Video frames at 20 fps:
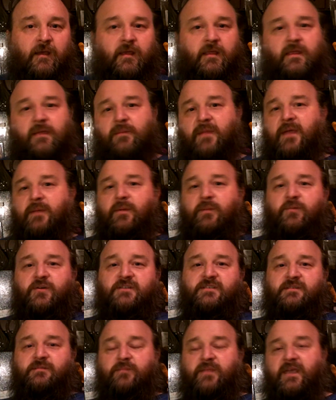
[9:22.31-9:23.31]
then maybe
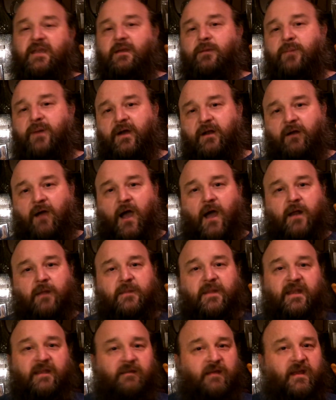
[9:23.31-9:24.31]
put some peanut butter on
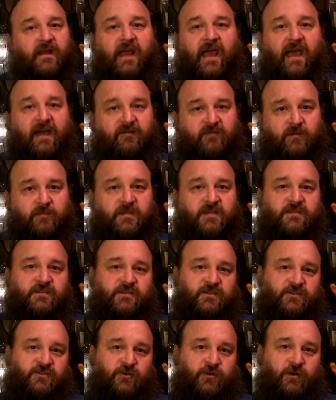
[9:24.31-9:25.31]
them and have them as
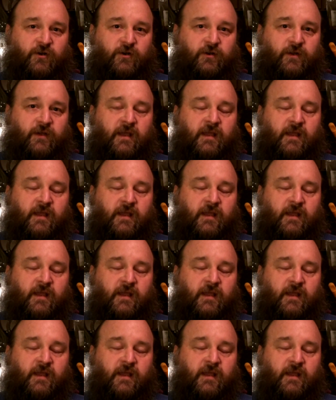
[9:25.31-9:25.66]
dessert.